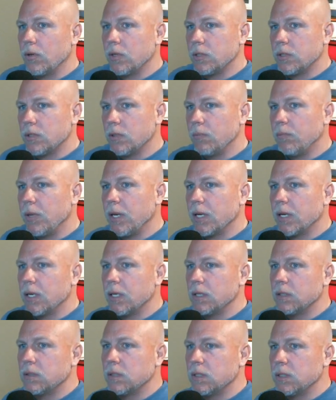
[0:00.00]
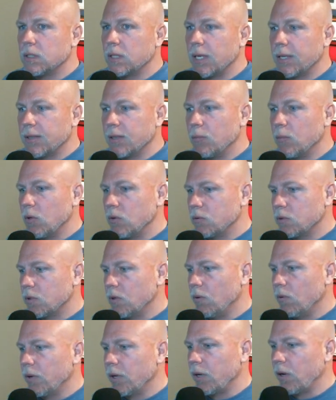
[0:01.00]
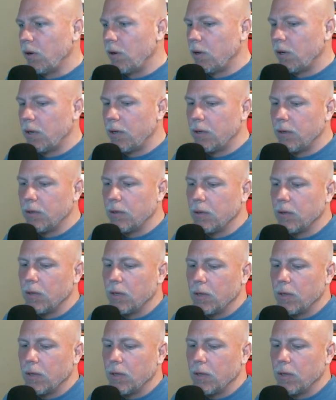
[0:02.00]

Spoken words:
It's the biggest. It's got the most going on.